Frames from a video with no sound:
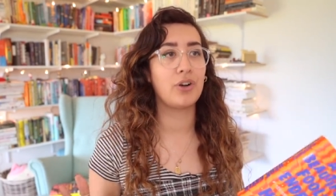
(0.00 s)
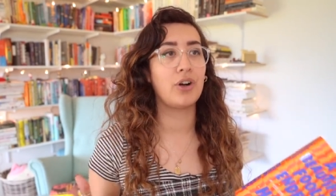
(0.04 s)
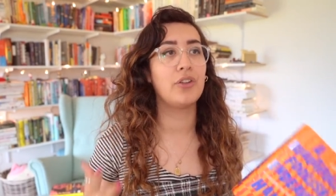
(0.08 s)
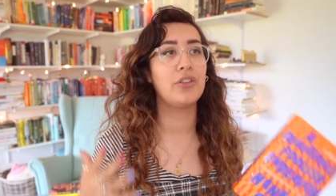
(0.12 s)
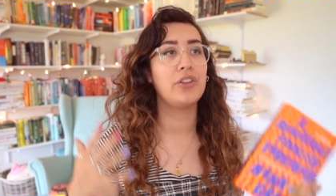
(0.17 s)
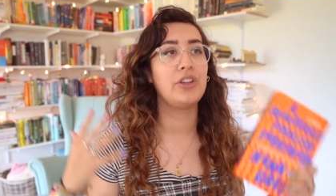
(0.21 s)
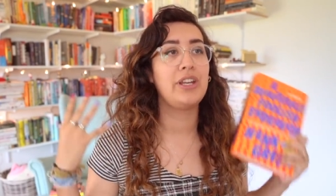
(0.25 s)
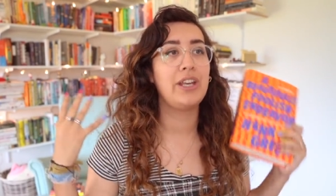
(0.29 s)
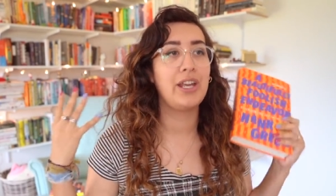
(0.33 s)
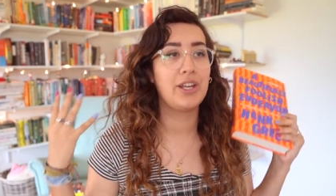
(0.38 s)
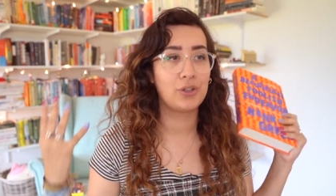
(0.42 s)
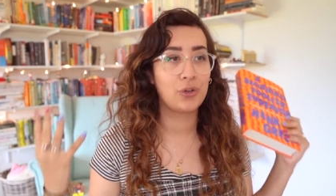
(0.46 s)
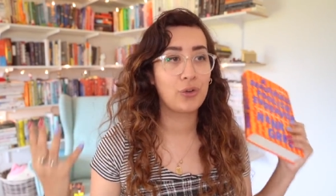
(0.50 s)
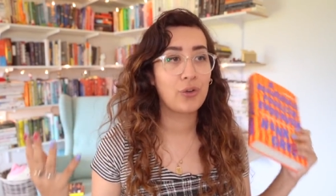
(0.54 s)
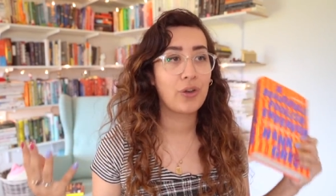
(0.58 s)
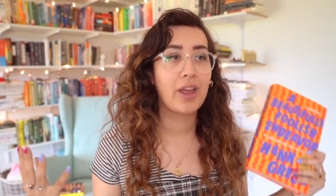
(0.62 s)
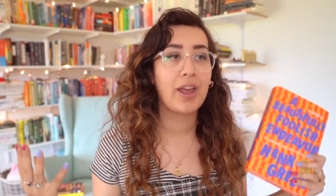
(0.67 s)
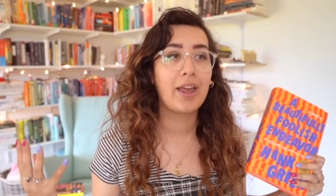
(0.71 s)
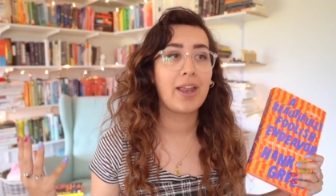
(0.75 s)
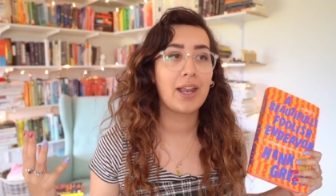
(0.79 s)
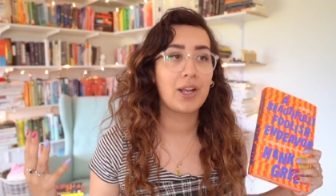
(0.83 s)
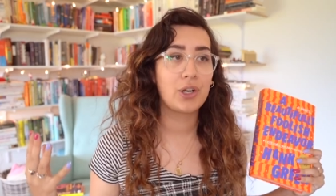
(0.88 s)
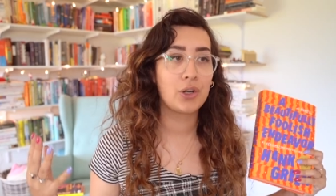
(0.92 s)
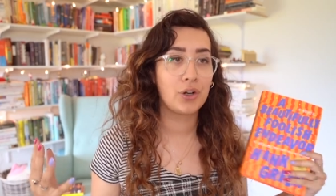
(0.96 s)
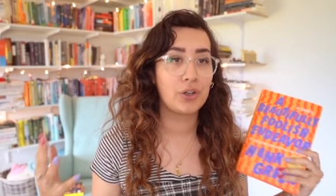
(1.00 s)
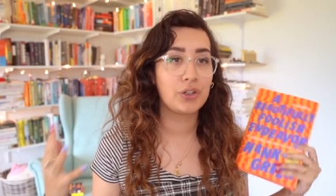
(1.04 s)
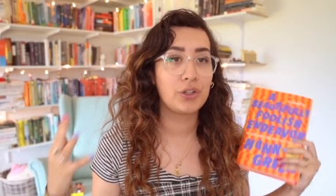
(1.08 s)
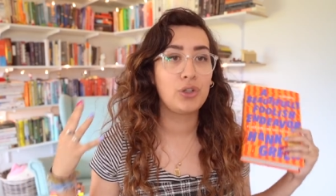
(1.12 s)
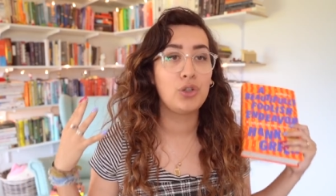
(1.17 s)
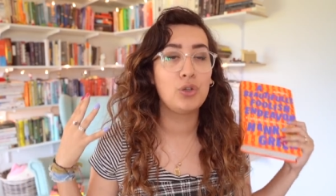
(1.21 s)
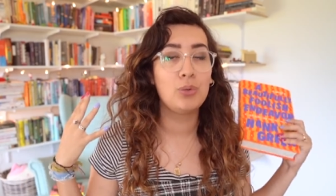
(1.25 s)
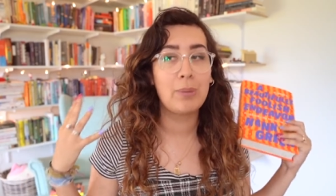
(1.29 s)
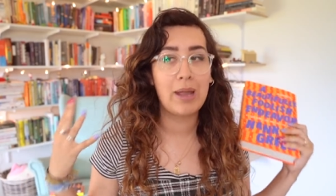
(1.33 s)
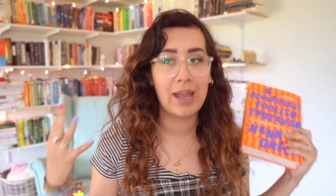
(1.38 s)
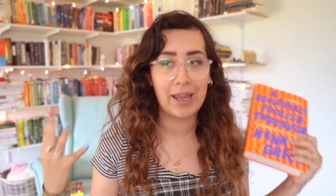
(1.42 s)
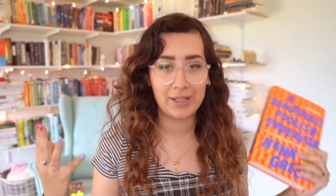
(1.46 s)
on the internet and on
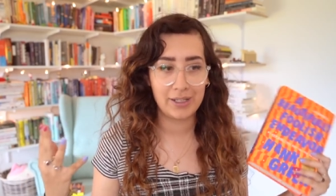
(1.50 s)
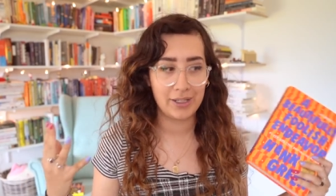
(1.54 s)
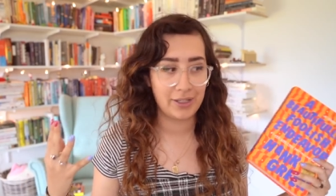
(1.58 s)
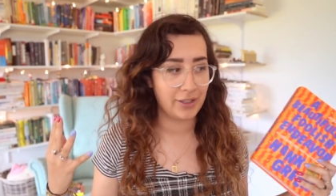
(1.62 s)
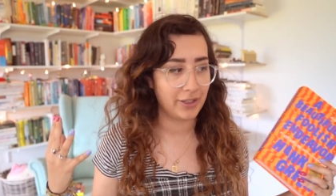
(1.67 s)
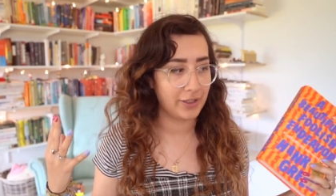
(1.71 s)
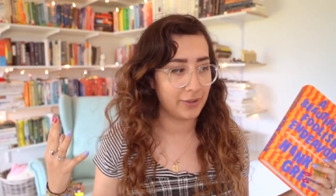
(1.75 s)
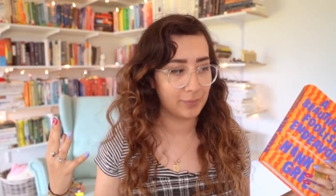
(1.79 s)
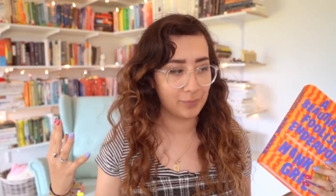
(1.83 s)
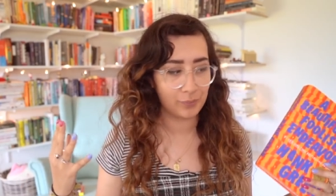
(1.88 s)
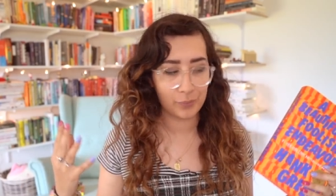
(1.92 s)
humanity.